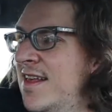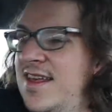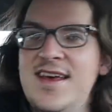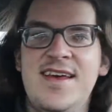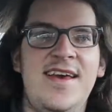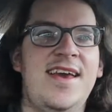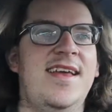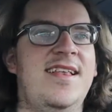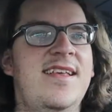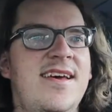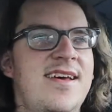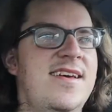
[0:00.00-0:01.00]

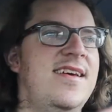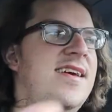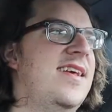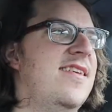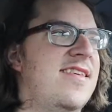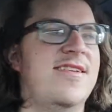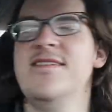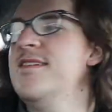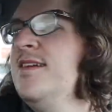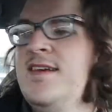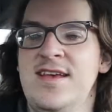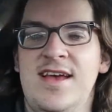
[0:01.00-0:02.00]
And, uh, and I said,
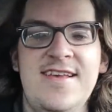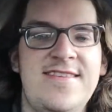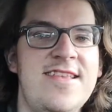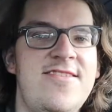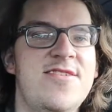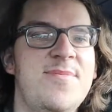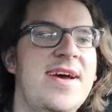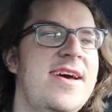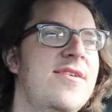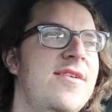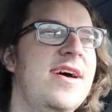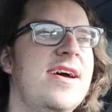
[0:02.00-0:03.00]
I said to him, I
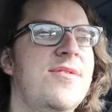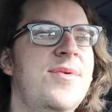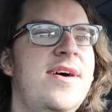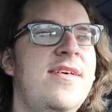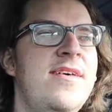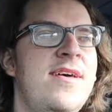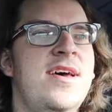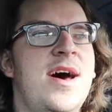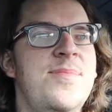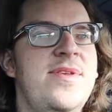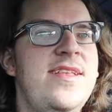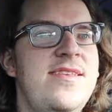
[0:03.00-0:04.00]
go, I go, well,
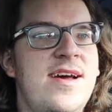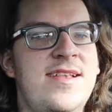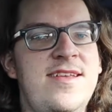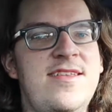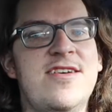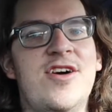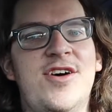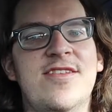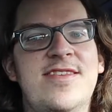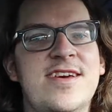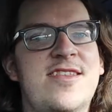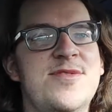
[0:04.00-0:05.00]
I'm need, I need to call in
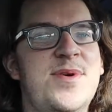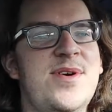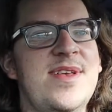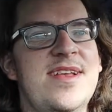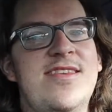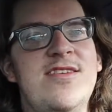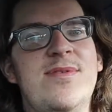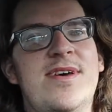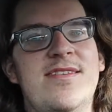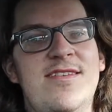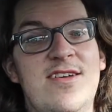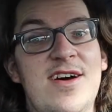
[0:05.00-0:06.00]
sick tomorrow then too,
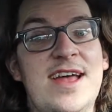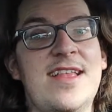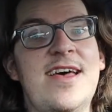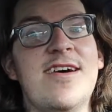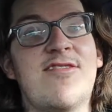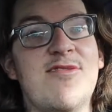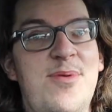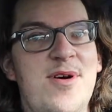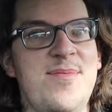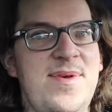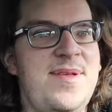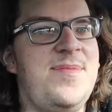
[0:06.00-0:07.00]
because, you know, I got a doctor's
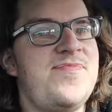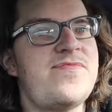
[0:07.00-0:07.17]
appointment.